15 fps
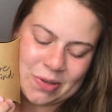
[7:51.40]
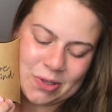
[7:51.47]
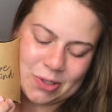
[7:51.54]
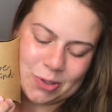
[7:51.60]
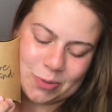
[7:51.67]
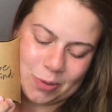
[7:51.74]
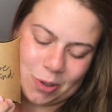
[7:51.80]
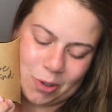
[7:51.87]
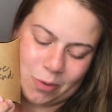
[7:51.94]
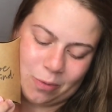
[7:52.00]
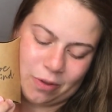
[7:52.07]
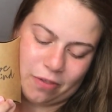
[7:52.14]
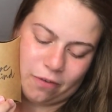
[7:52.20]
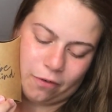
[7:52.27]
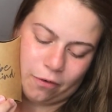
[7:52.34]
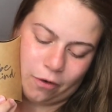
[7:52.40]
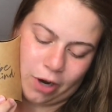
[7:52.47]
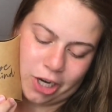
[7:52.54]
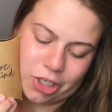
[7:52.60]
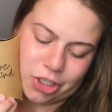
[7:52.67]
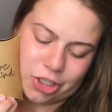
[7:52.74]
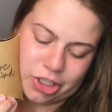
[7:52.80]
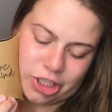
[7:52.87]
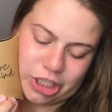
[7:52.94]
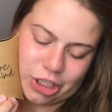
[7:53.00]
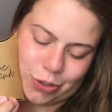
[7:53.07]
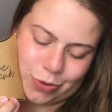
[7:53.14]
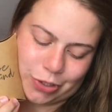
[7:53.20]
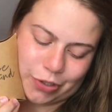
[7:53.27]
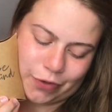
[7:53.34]
swirled with fresh
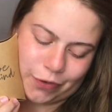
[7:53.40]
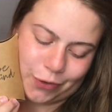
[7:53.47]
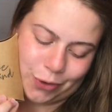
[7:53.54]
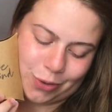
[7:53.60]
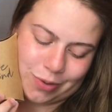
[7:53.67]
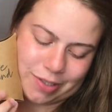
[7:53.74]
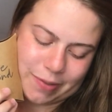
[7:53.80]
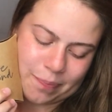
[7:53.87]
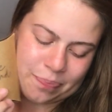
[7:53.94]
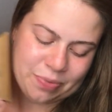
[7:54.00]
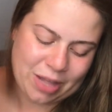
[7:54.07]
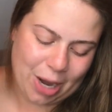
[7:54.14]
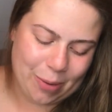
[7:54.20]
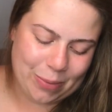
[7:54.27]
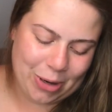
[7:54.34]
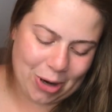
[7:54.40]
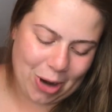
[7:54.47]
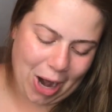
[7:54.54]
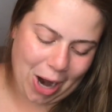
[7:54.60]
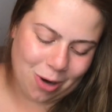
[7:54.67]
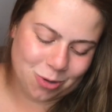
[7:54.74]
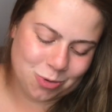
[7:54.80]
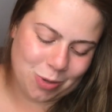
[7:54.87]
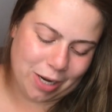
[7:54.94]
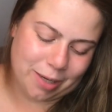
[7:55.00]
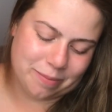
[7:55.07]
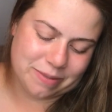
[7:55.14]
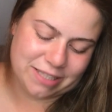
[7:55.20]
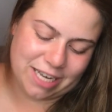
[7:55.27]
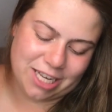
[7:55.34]
citrus fruit, and we are outright
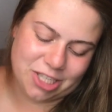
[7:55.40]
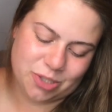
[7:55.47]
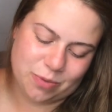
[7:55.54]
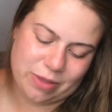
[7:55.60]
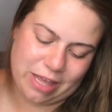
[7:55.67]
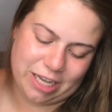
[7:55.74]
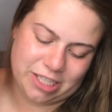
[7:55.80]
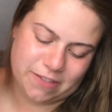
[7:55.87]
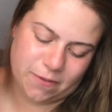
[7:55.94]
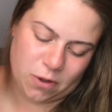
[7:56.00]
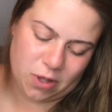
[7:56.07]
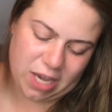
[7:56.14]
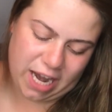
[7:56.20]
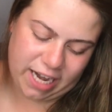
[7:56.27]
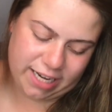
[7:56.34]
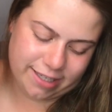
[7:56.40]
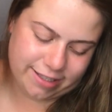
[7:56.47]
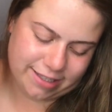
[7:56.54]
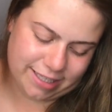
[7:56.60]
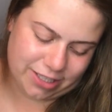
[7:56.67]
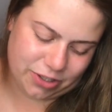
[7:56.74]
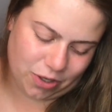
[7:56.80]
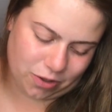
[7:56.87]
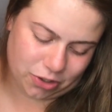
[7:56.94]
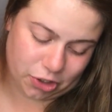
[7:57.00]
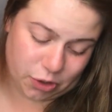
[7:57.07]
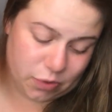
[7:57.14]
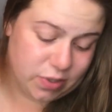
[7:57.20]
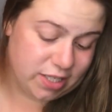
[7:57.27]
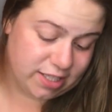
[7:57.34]
obsessed with exfoliating sea salt.
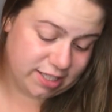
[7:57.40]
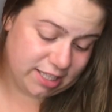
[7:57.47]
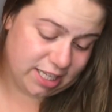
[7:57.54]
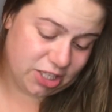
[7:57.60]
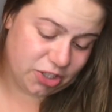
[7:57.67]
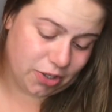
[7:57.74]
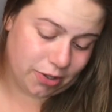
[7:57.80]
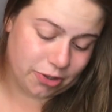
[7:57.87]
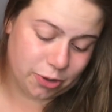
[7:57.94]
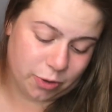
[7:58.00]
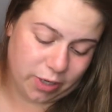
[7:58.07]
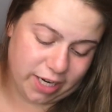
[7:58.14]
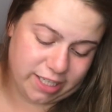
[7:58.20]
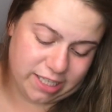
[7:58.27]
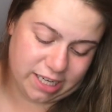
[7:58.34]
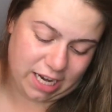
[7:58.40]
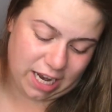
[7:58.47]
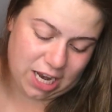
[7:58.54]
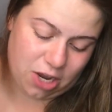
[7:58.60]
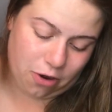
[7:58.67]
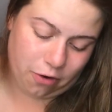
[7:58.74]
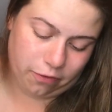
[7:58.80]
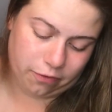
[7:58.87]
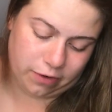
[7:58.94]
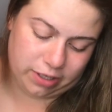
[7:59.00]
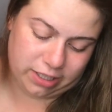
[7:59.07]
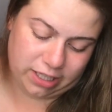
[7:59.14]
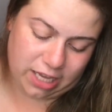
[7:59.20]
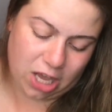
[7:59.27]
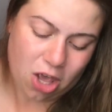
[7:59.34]
Using sea salt creates an
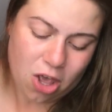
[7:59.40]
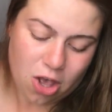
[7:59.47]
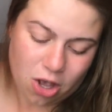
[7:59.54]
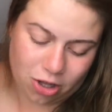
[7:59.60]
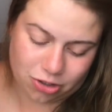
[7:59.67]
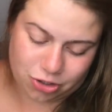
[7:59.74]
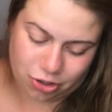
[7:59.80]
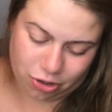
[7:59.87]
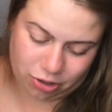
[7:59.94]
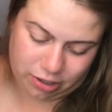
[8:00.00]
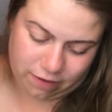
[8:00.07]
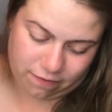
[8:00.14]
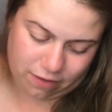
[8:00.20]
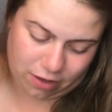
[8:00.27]
eco-friendly alternative